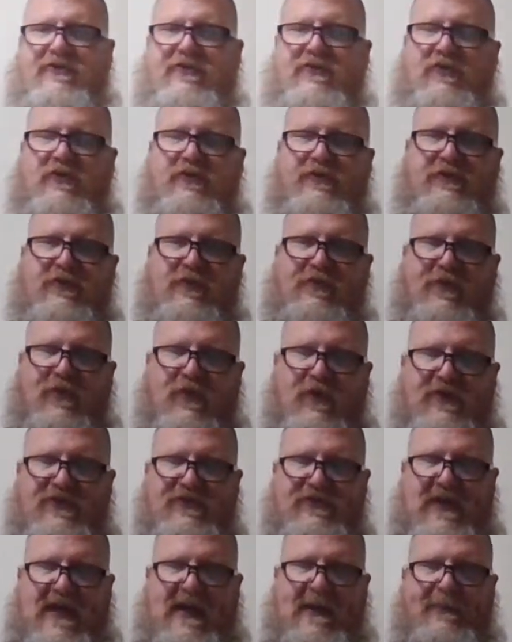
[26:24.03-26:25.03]
So for
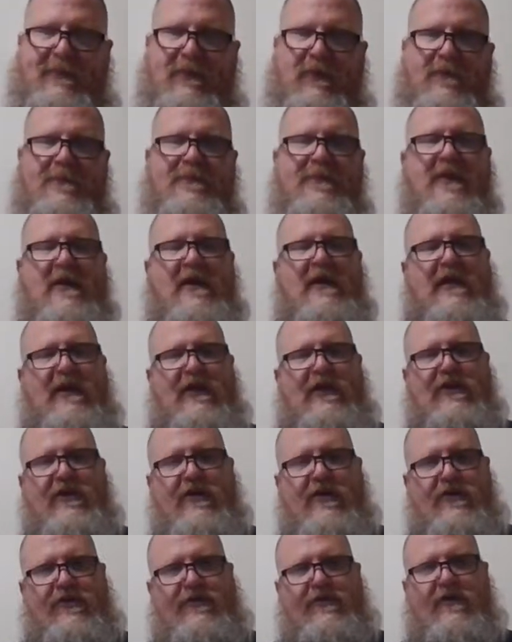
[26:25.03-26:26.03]
example,
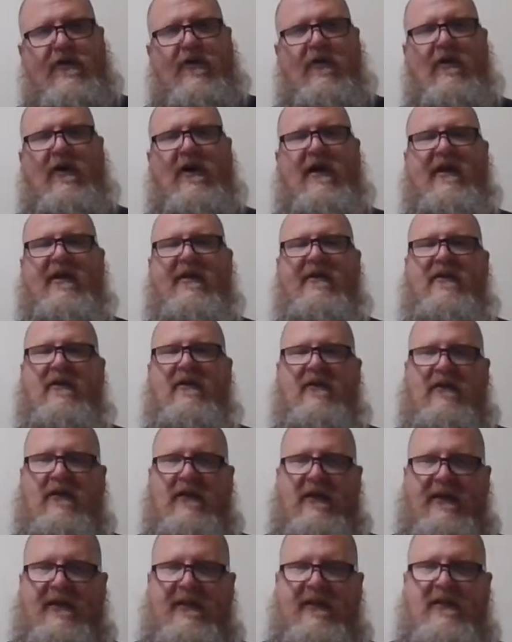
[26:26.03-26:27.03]
years ago, I had a
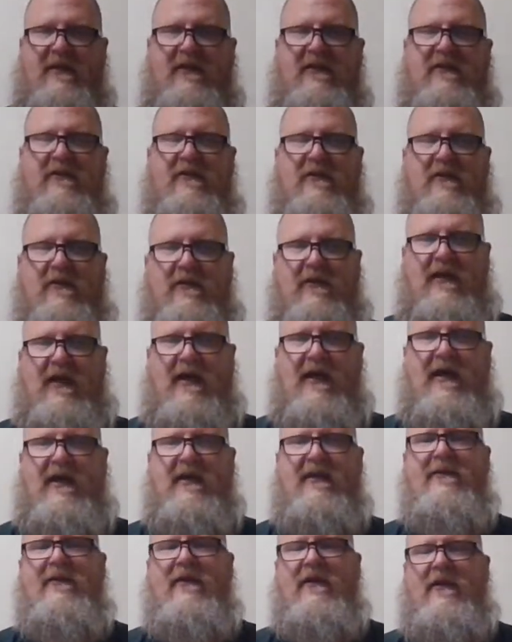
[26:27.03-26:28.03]
young lady and a young
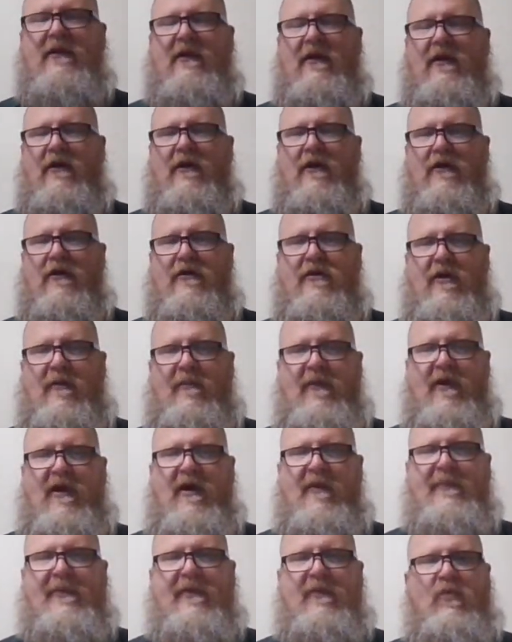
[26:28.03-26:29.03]
guy come
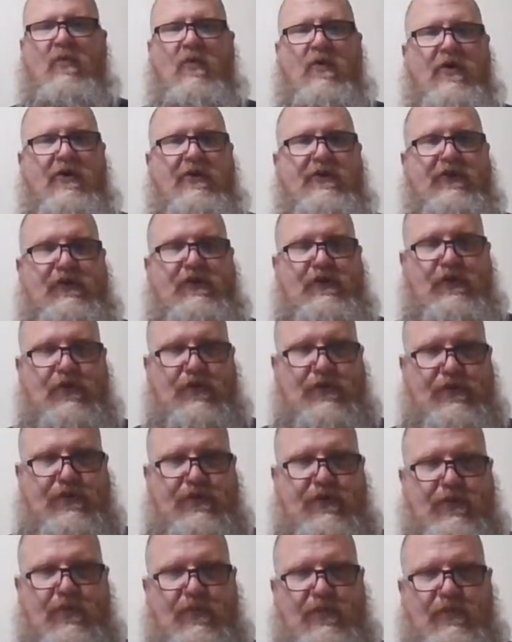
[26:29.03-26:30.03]
up and wanted
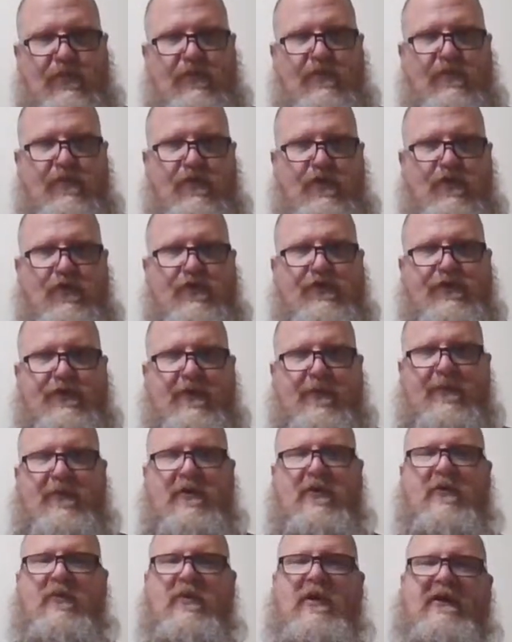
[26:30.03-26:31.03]
to use some
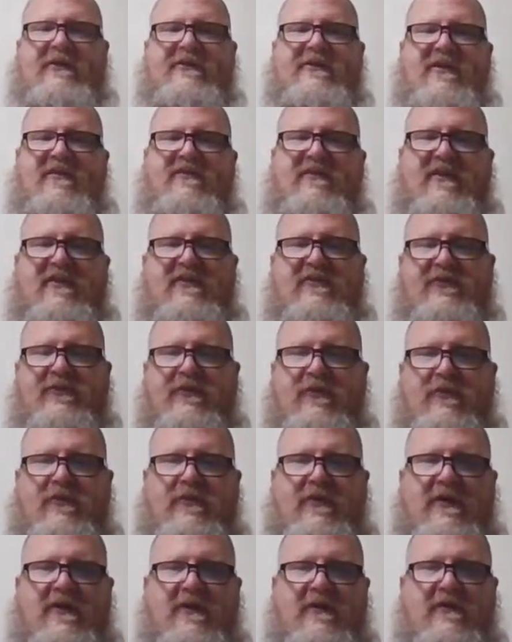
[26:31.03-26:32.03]
of their activities
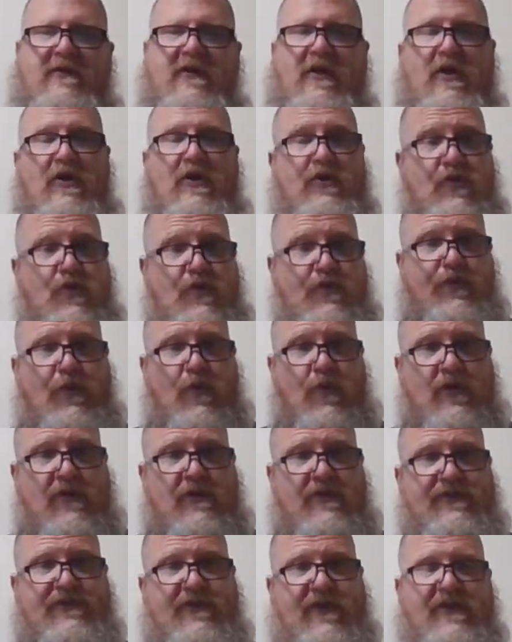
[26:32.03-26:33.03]
through their youth
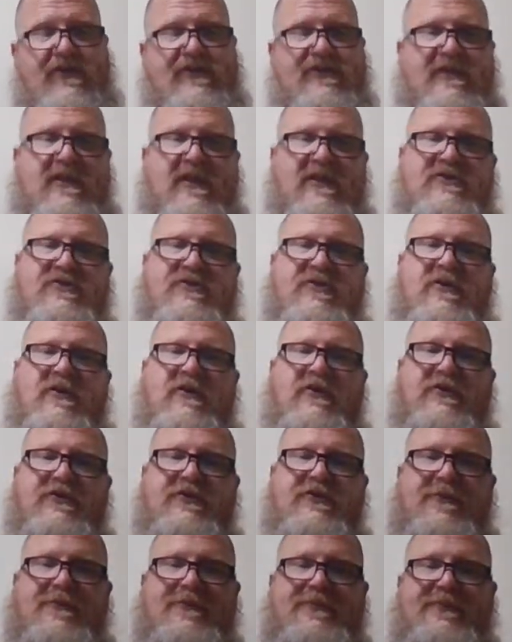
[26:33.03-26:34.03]
organization at
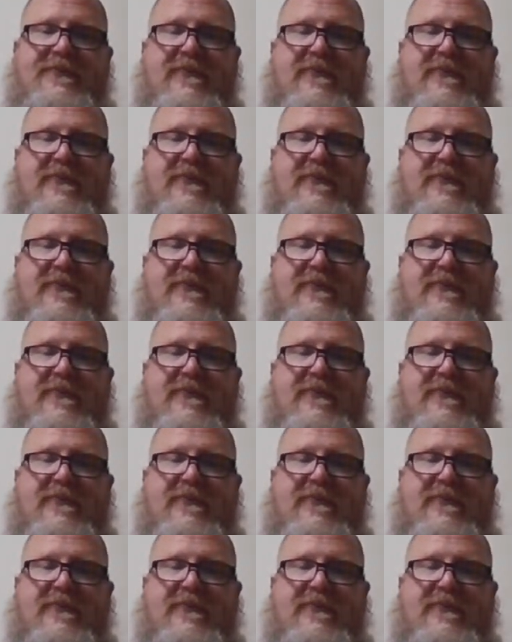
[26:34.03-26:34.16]
church.